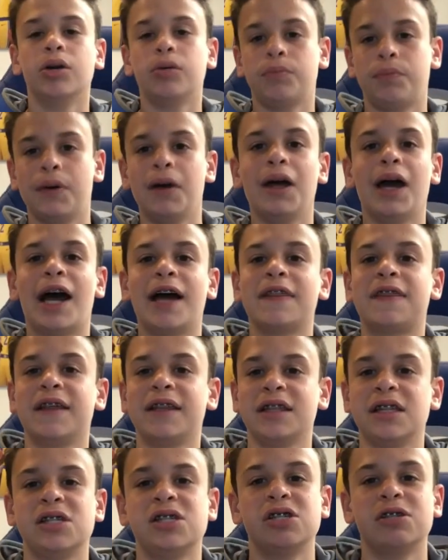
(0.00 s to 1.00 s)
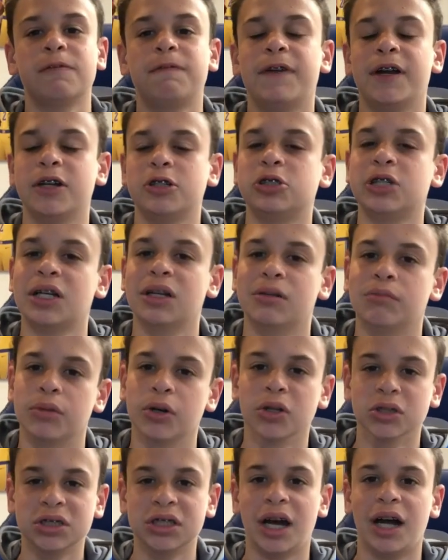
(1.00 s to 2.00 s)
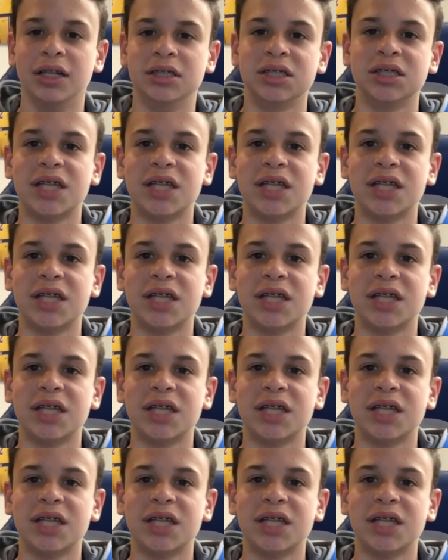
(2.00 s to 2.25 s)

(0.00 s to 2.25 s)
but I think this is a fair trade on both sides.